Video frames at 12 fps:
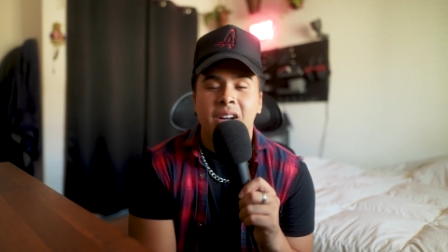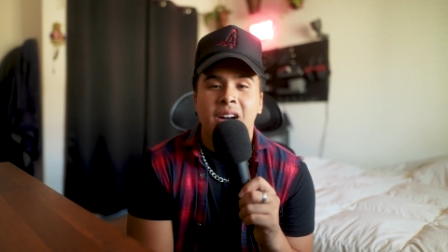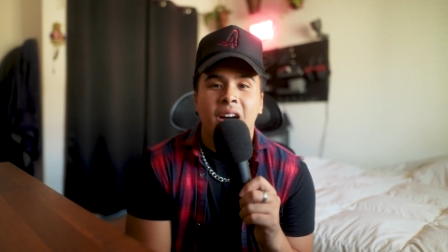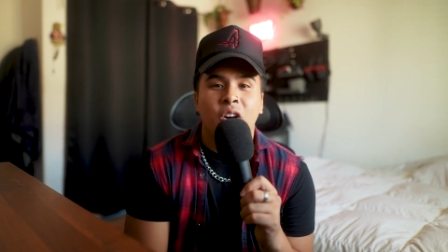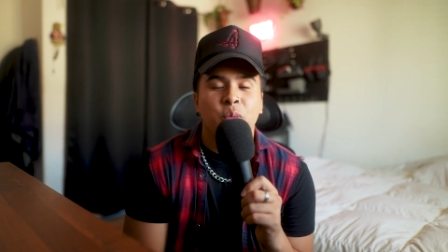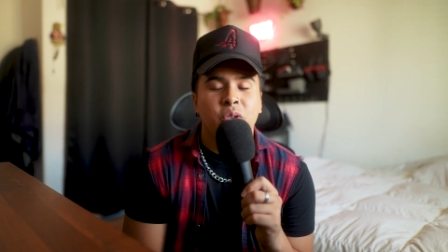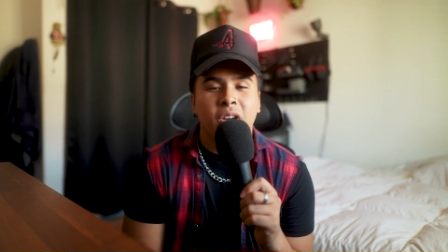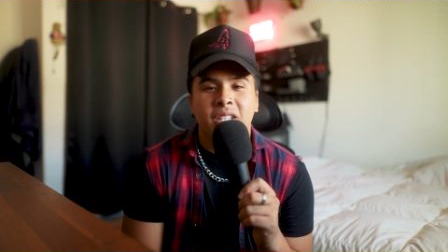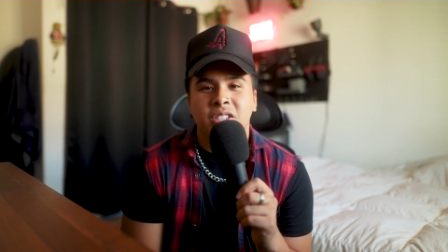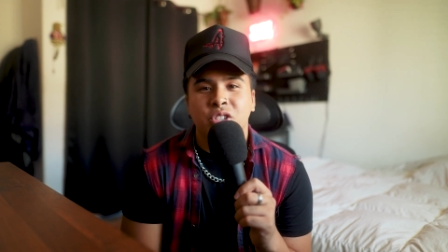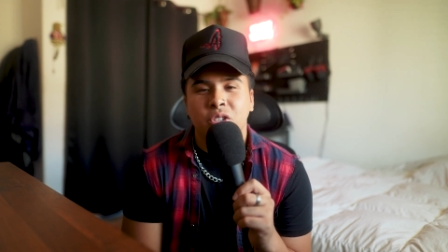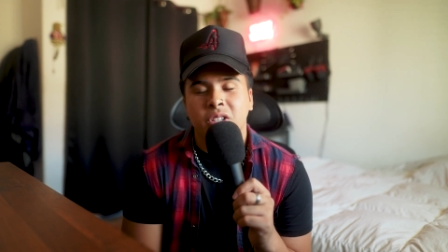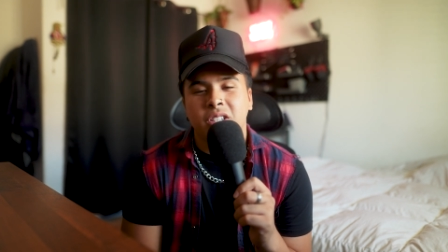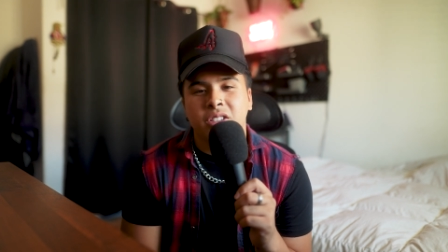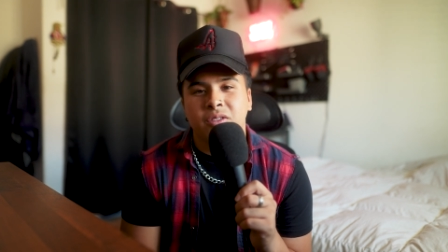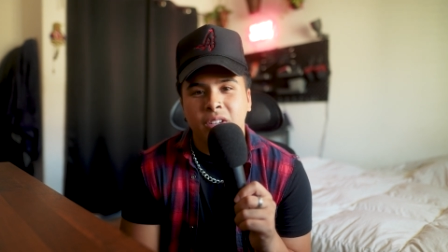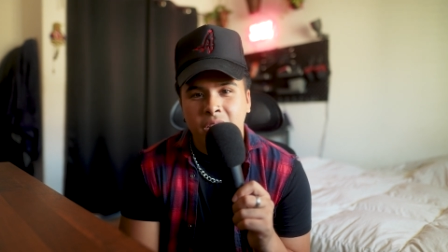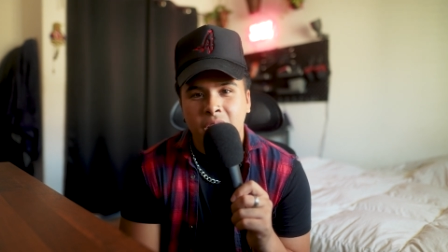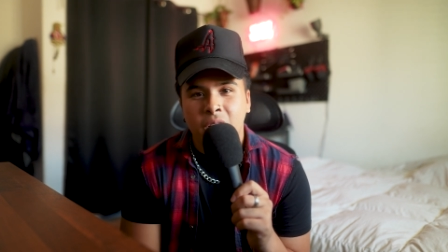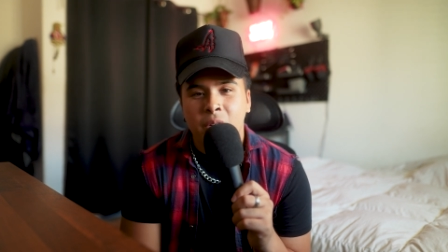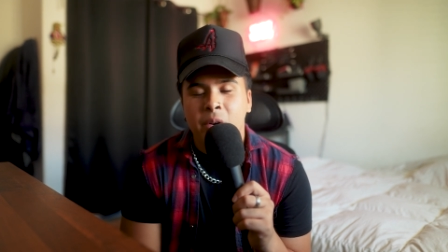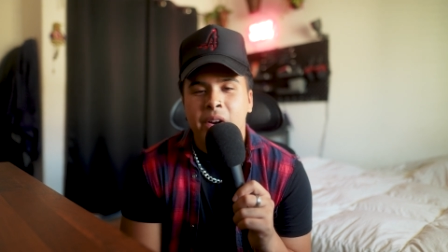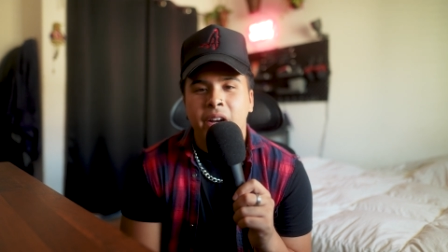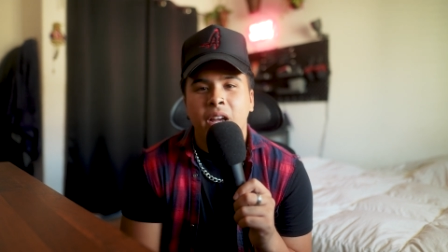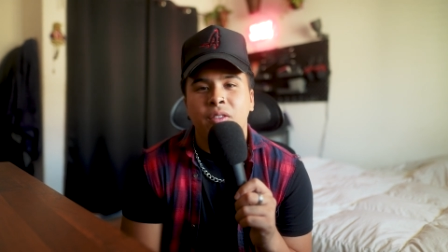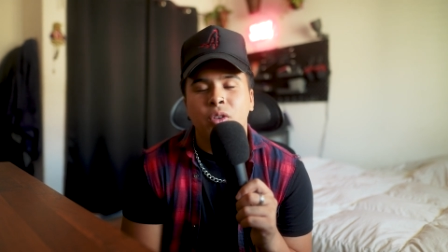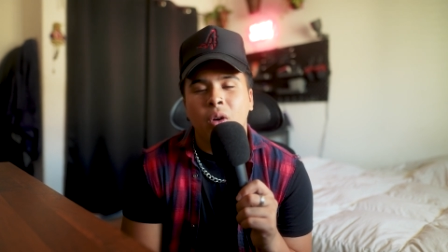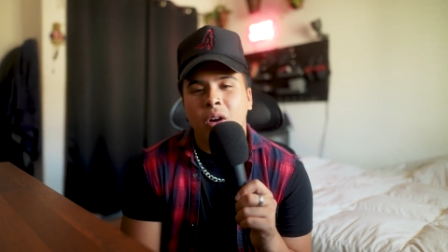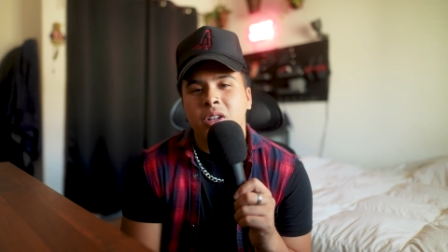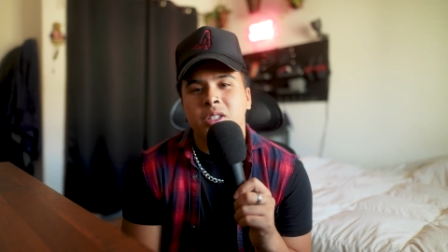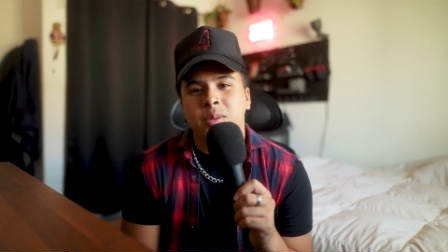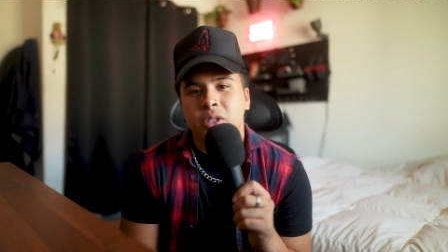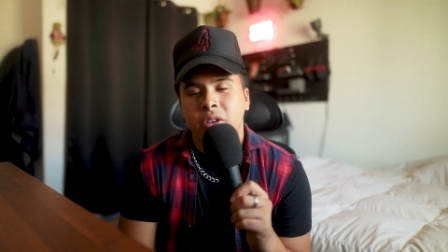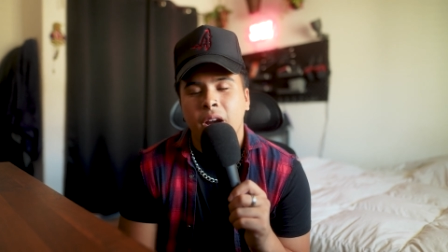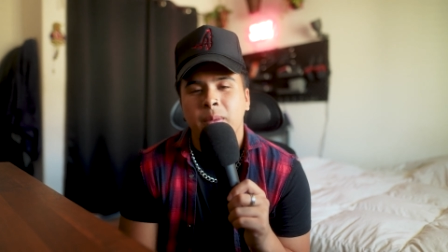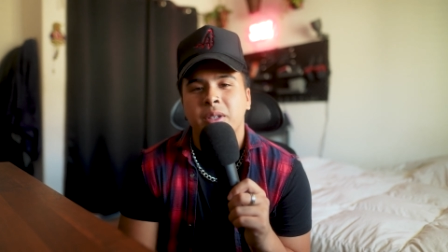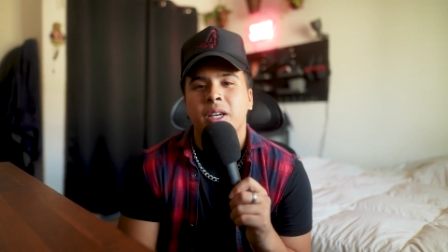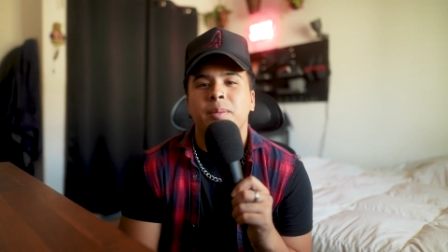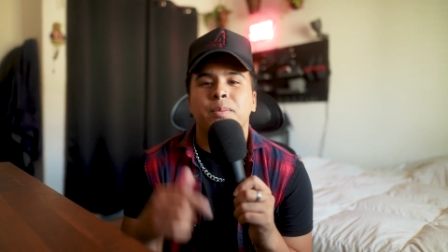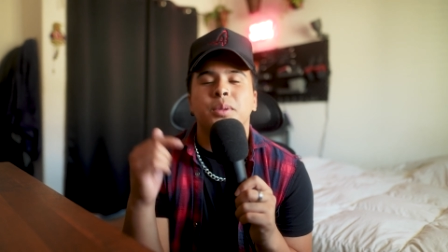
I hope you guys enjoyed this video. If you aren't subscribed yet,